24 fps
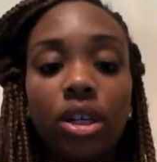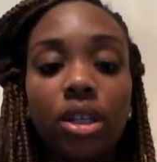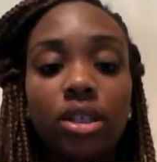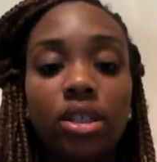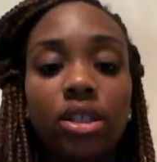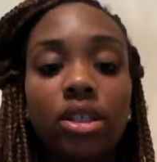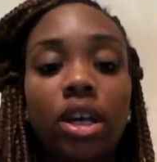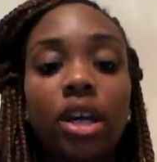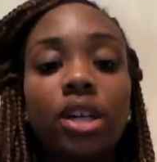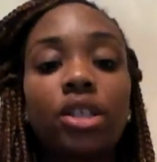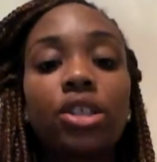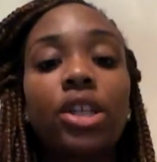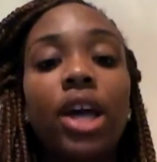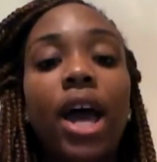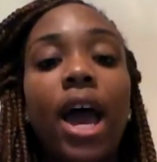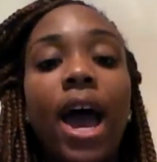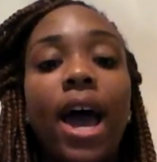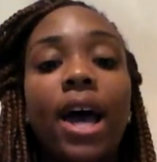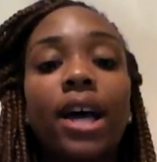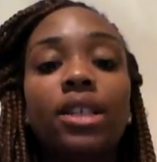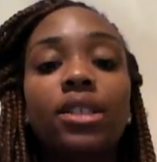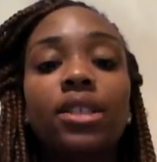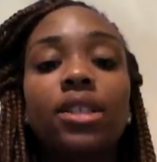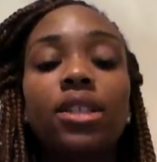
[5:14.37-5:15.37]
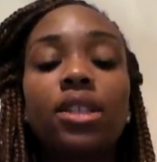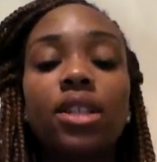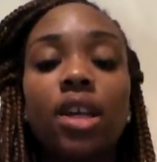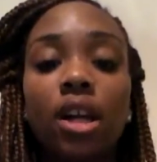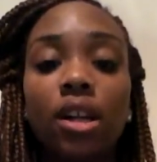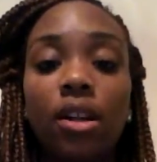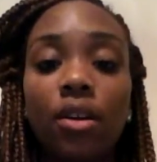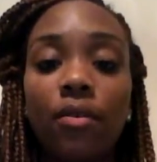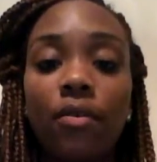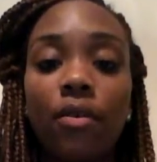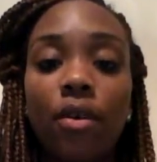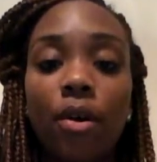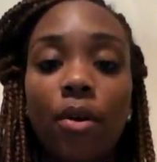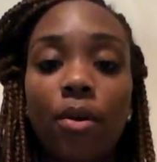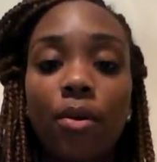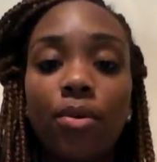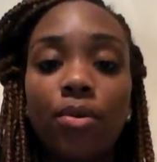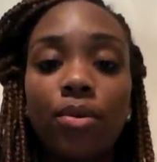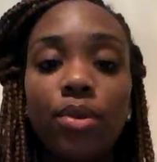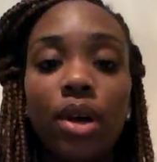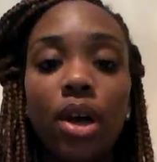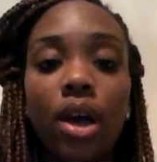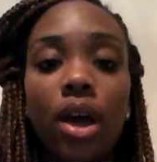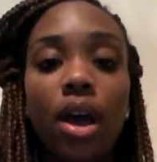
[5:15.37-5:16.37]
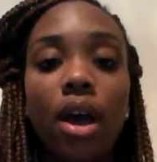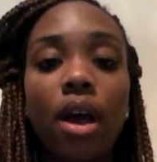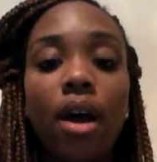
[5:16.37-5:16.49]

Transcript: such as telephone,